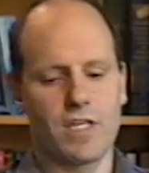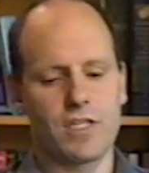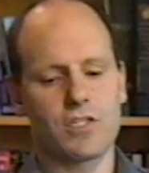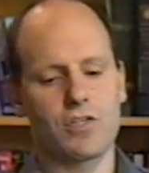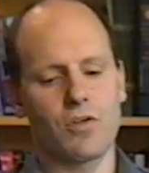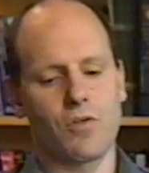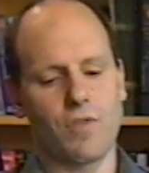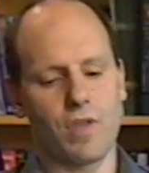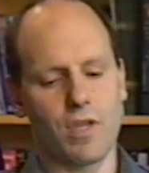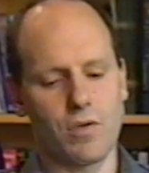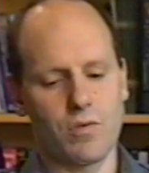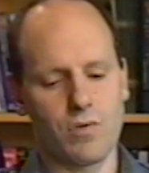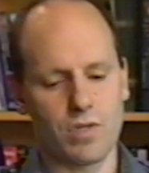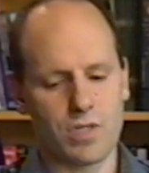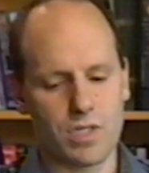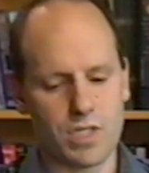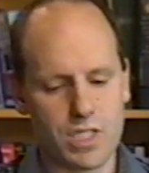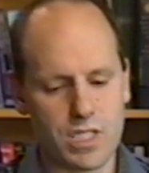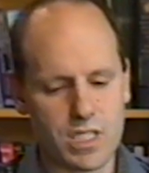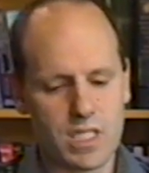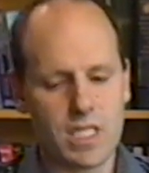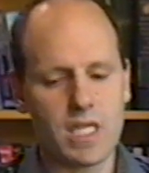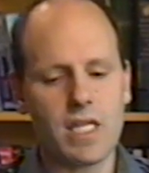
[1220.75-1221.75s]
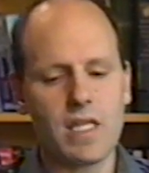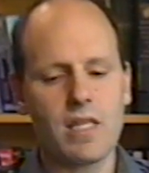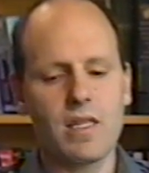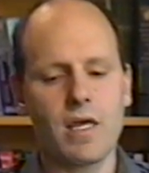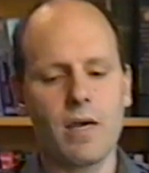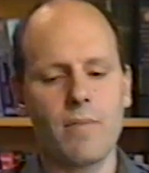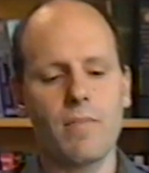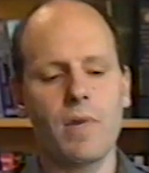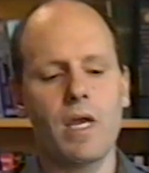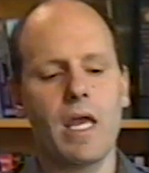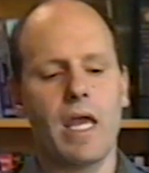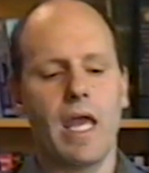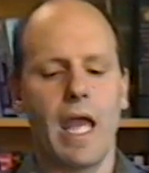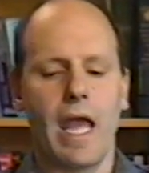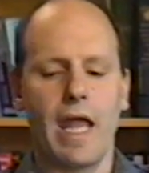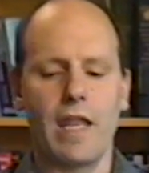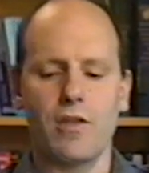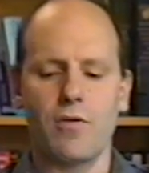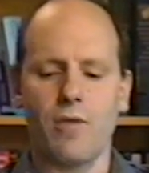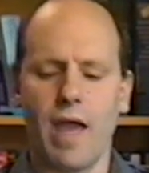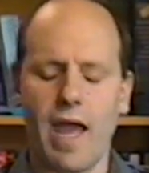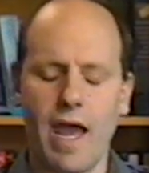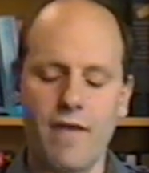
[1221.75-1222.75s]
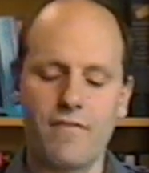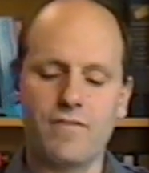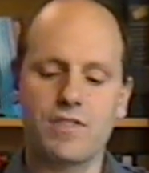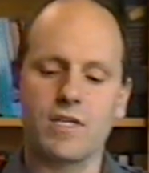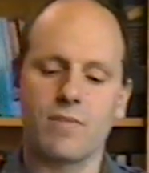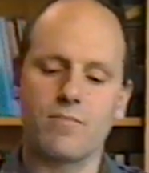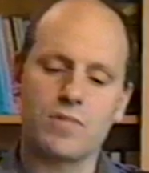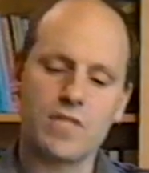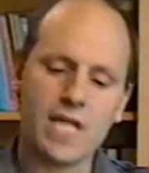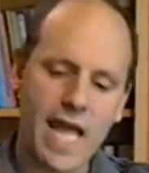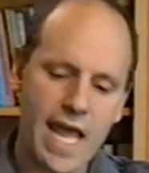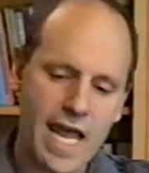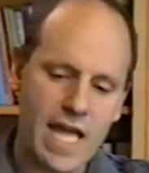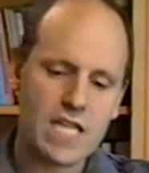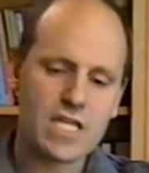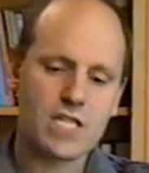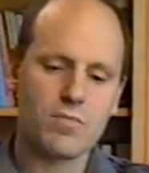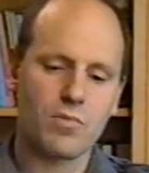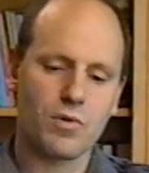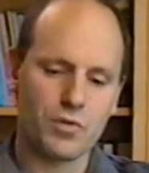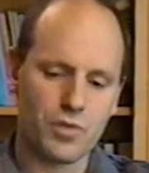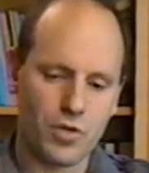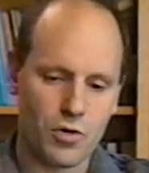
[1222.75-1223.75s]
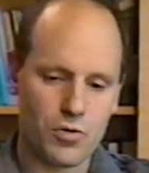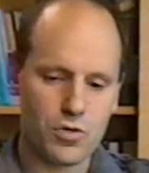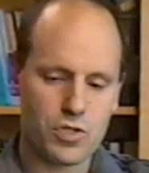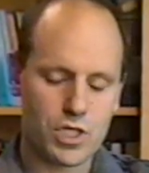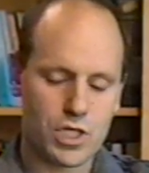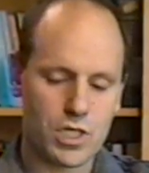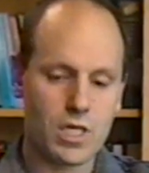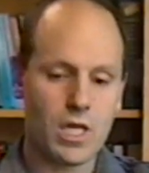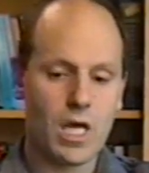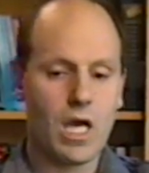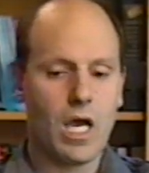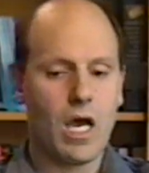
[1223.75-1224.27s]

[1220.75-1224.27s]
so that you can see them and you have some tangible notion